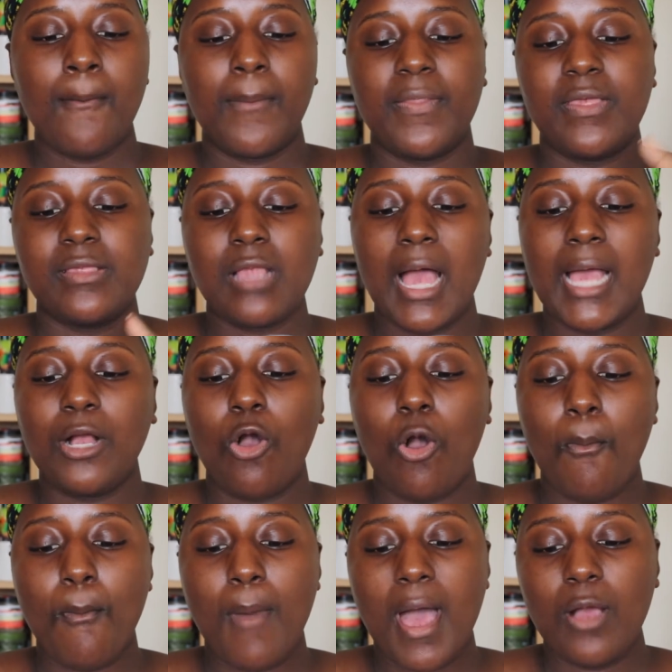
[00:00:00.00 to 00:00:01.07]
But then I
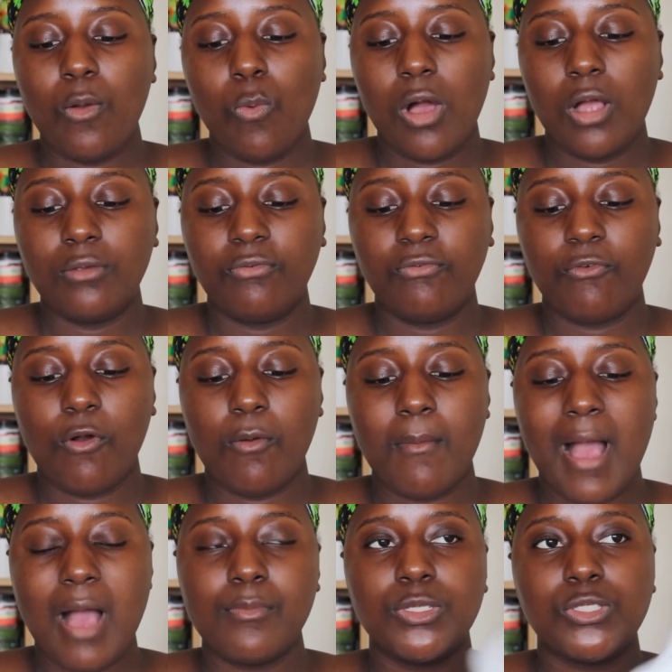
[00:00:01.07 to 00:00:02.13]
got my one from
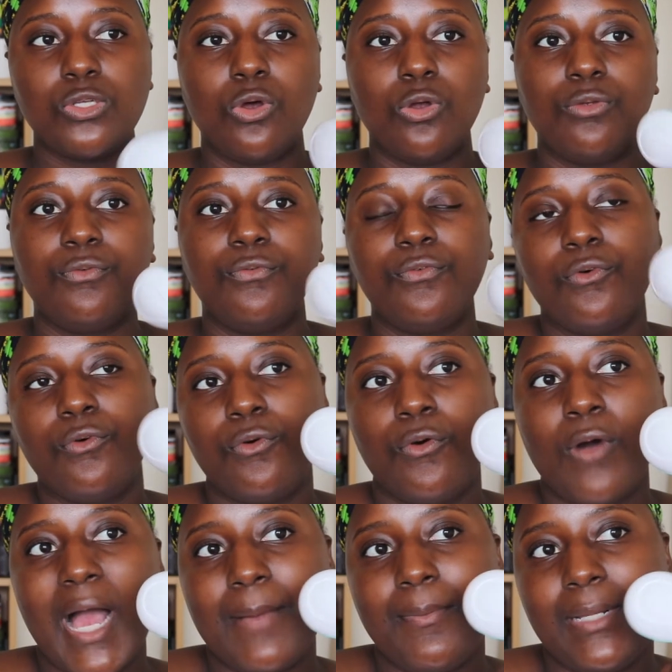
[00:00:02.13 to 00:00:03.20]
Amazon
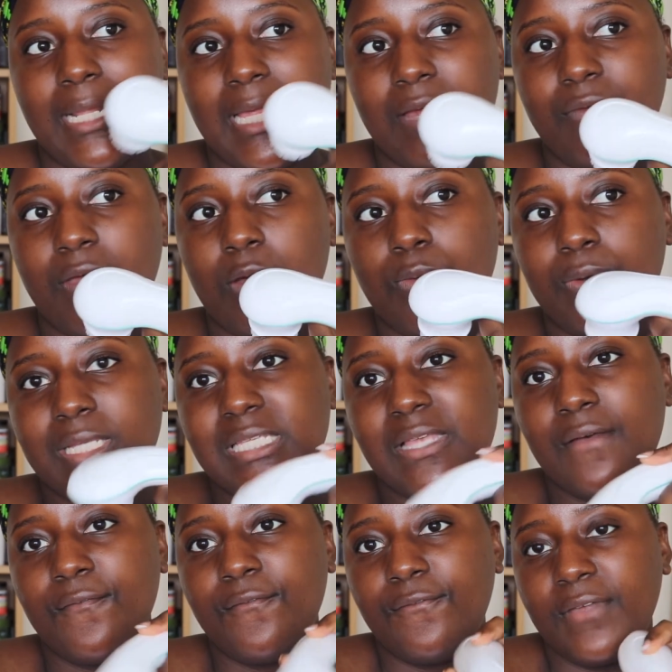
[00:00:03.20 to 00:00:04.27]
for, I believe it was
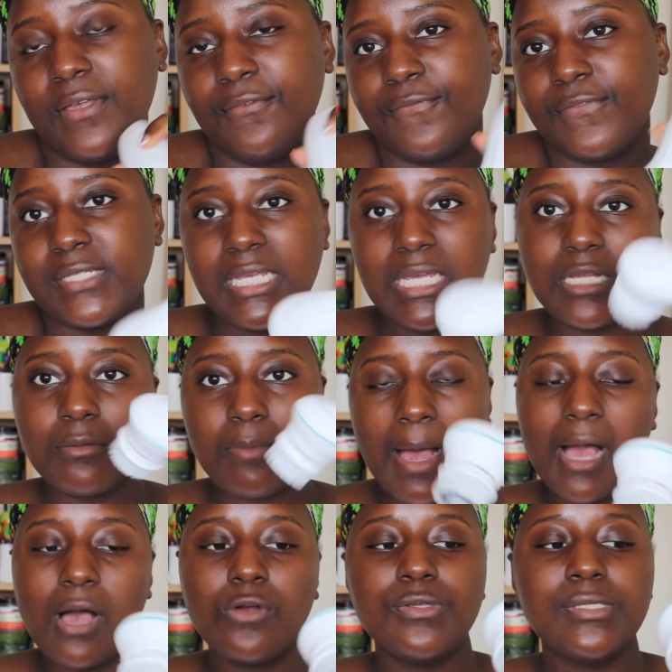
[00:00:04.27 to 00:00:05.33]

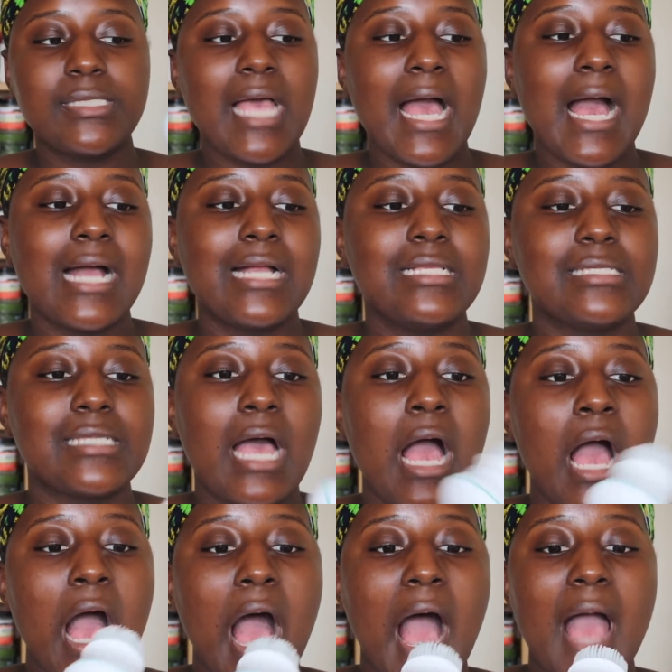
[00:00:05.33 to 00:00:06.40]
£15. And
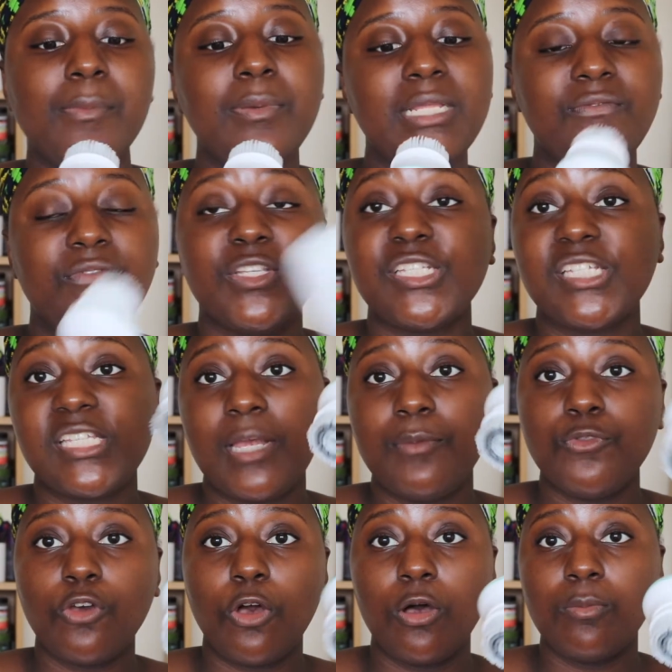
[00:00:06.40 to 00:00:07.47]
I believe it does the
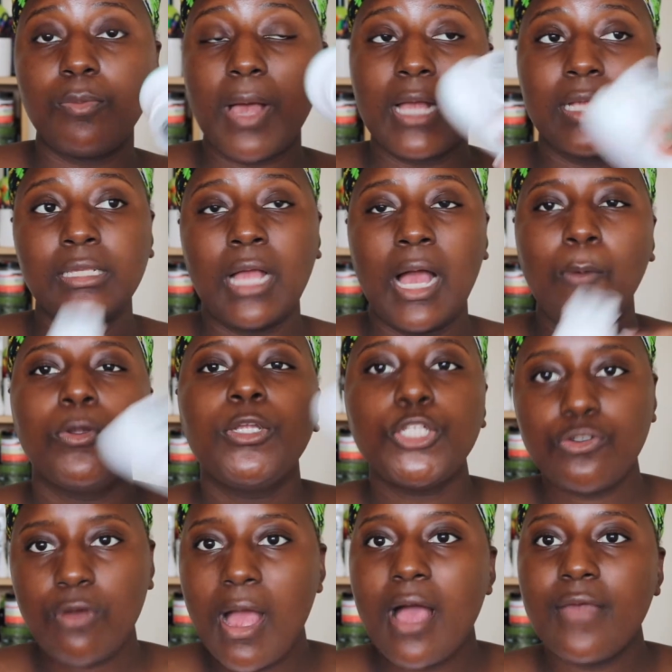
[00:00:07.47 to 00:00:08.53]
same job. And I wanna
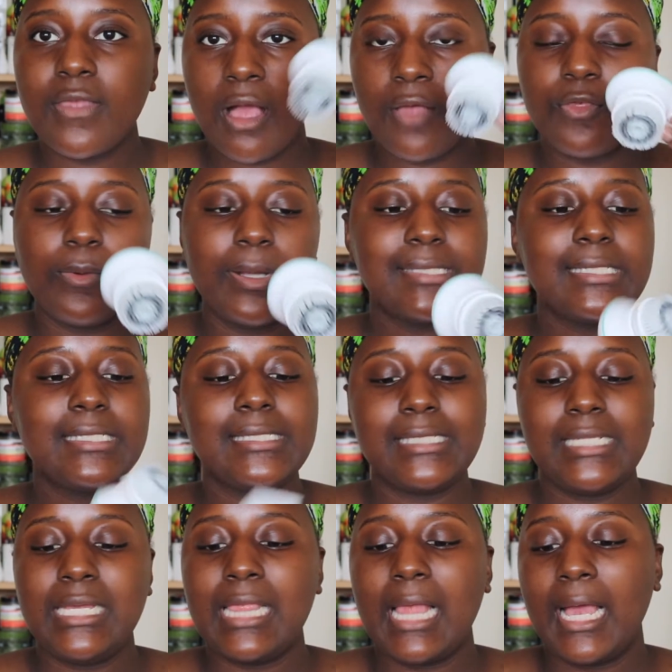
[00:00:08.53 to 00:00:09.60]
try out the other ones and
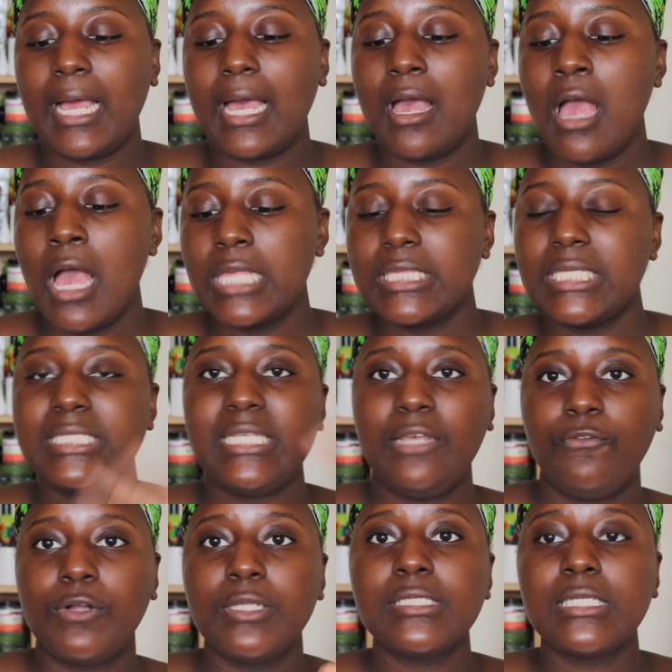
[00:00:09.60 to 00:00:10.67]
see like the
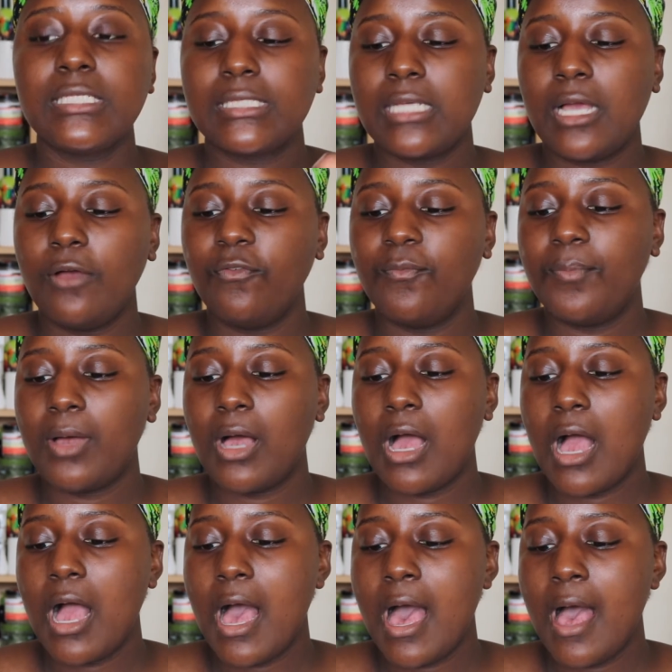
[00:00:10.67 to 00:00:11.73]
difference and stuff.
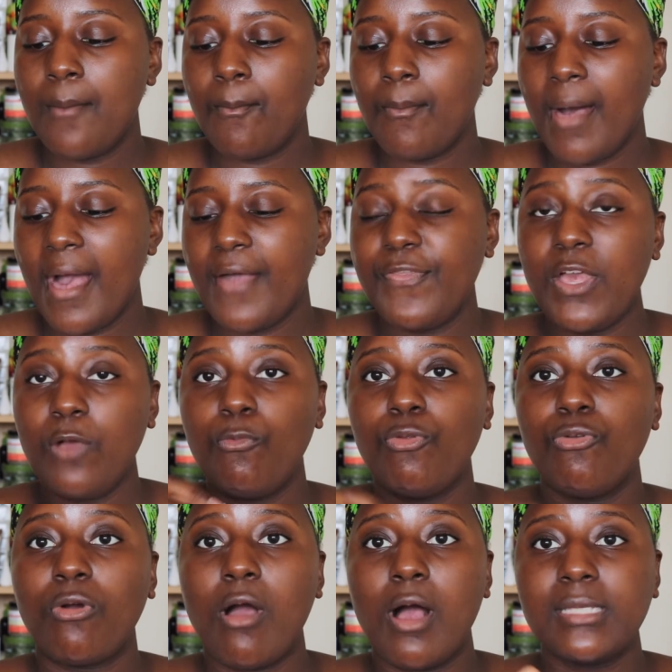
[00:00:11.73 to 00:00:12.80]
But I think
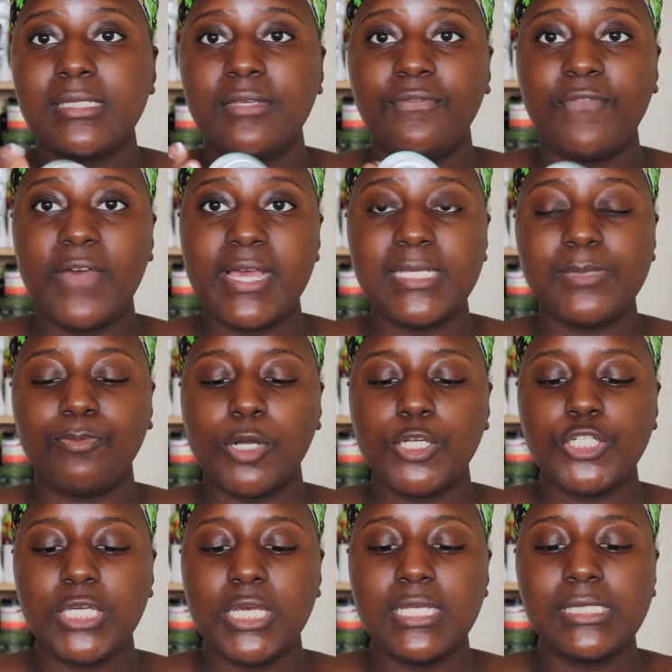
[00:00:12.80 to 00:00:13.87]
with regards to face
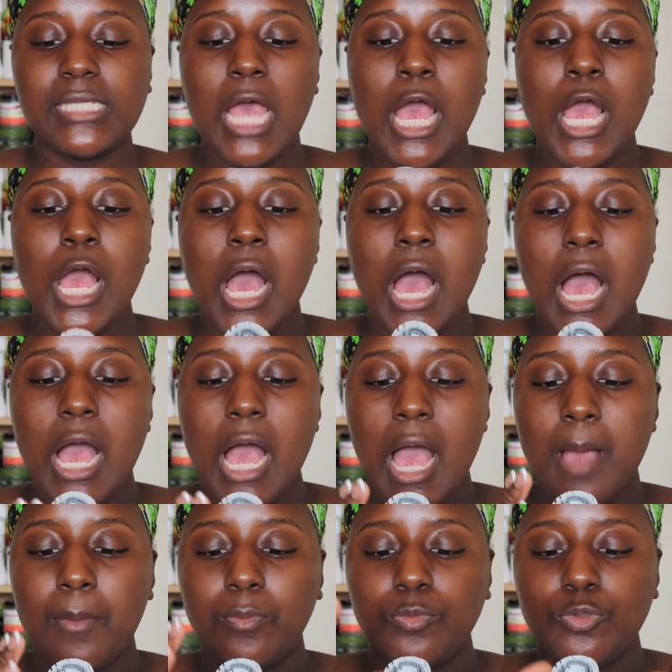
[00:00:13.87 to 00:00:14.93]
brushes,
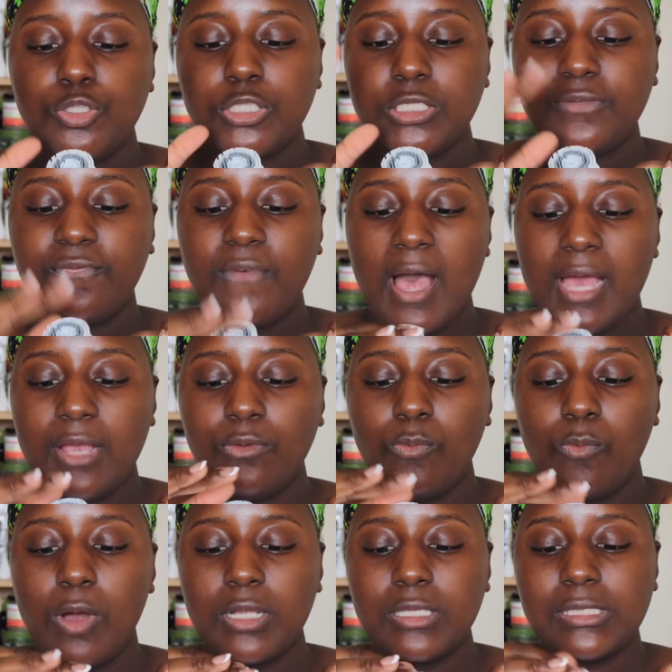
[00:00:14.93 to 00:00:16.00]
just
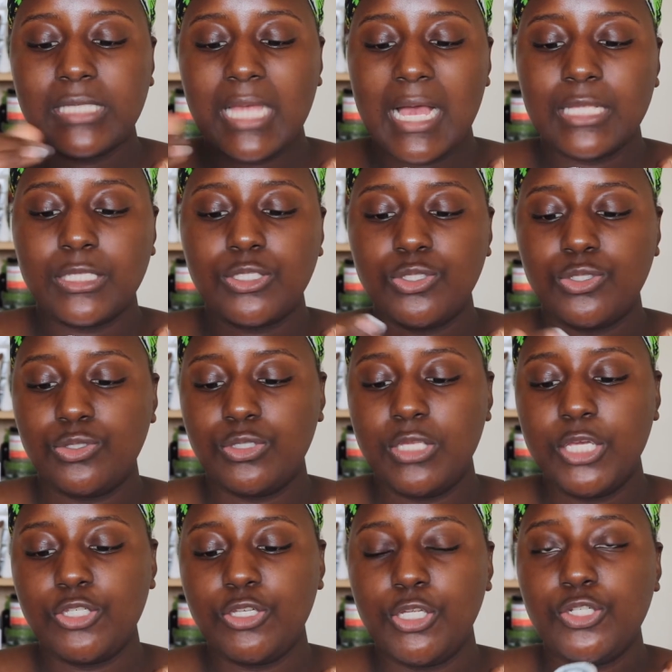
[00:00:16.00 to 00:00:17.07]
find ones that
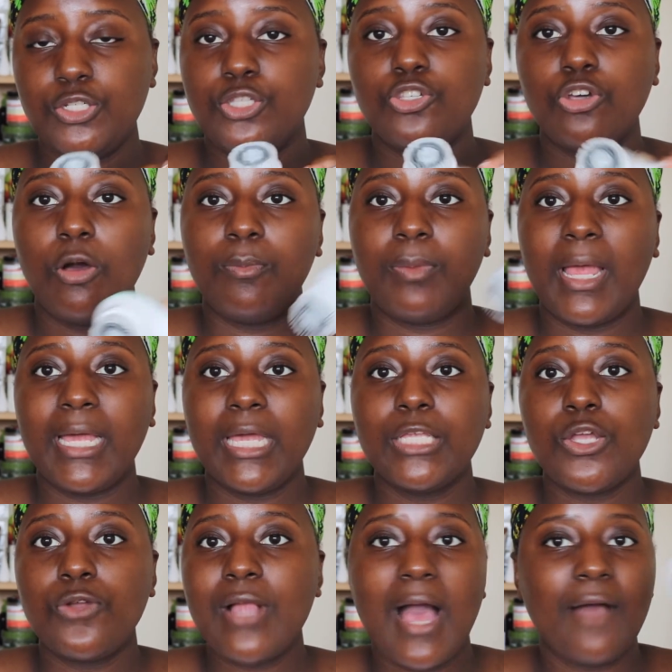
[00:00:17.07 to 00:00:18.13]
literally do the job. Like, you
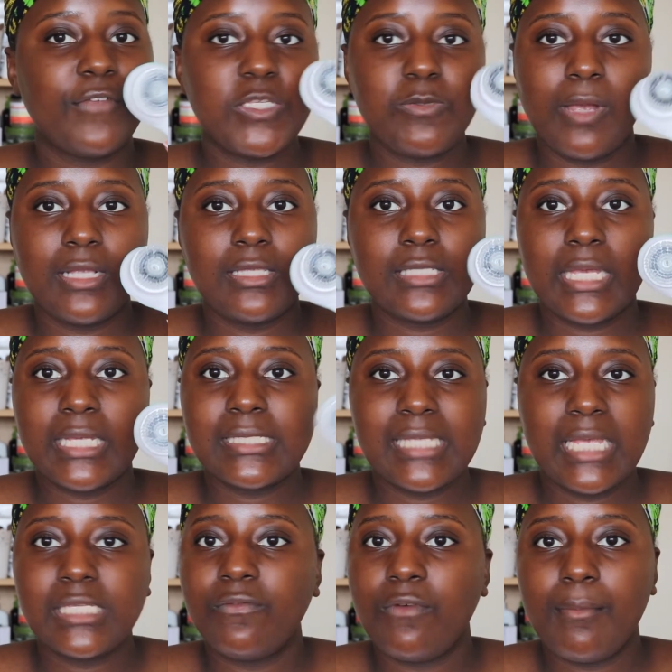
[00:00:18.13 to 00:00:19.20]
don't have to spend
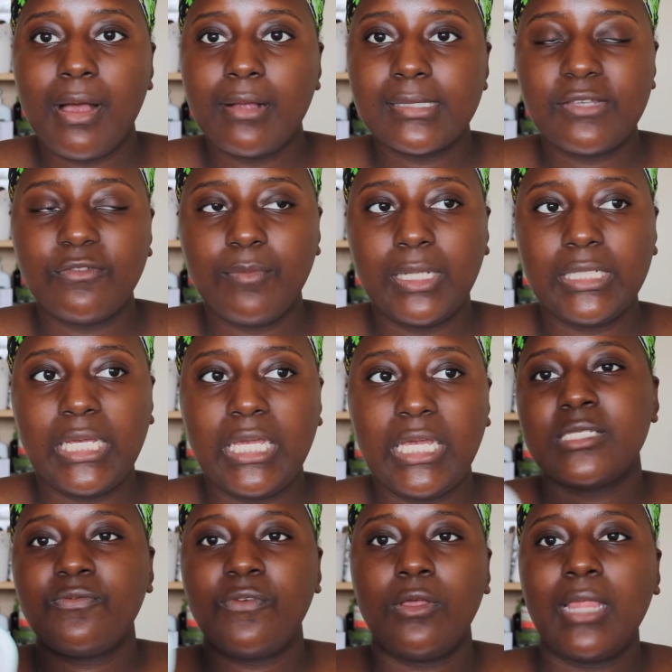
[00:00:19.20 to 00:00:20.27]
excessive amounts of money.
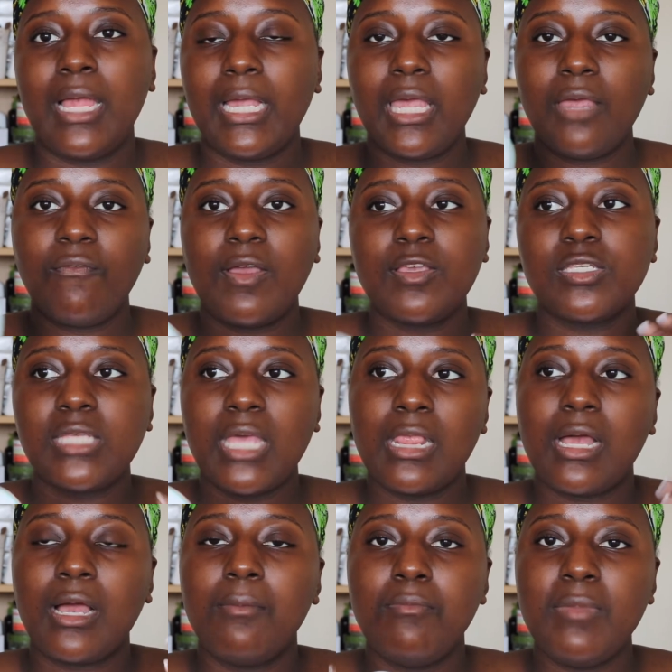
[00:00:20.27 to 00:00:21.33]
It's felt like if I just get
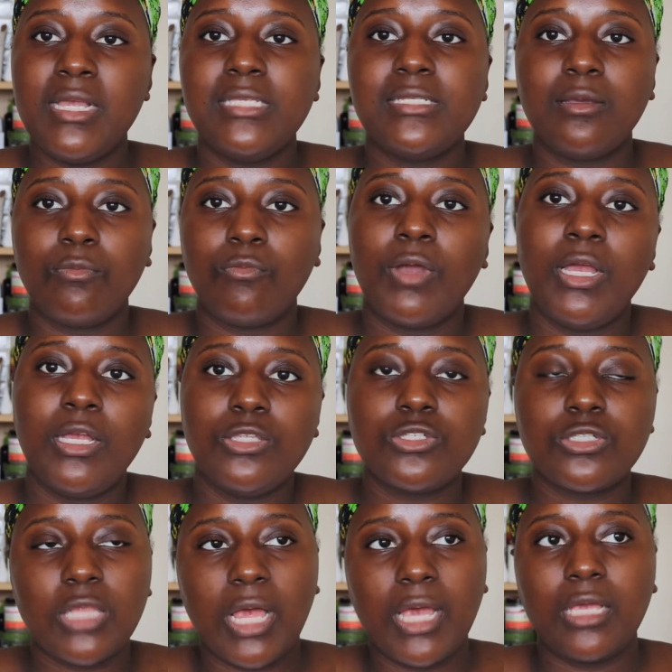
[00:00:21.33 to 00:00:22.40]
like a medium
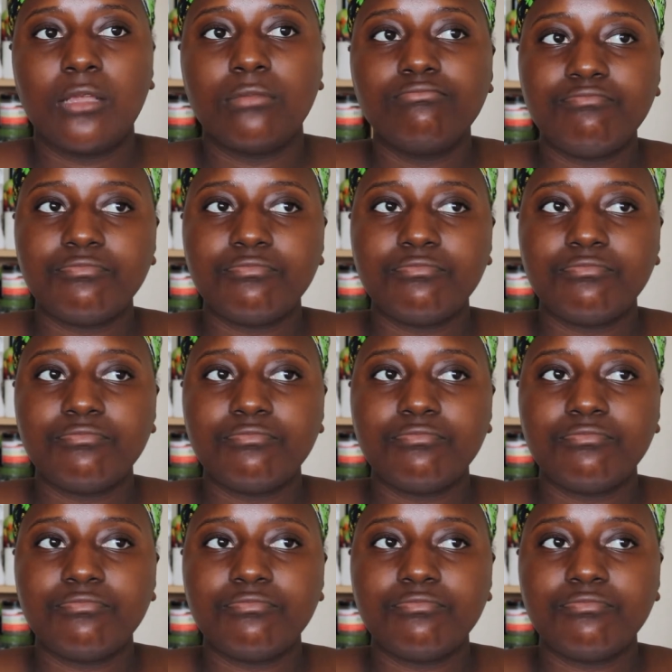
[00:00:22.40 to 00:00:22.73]
range, like,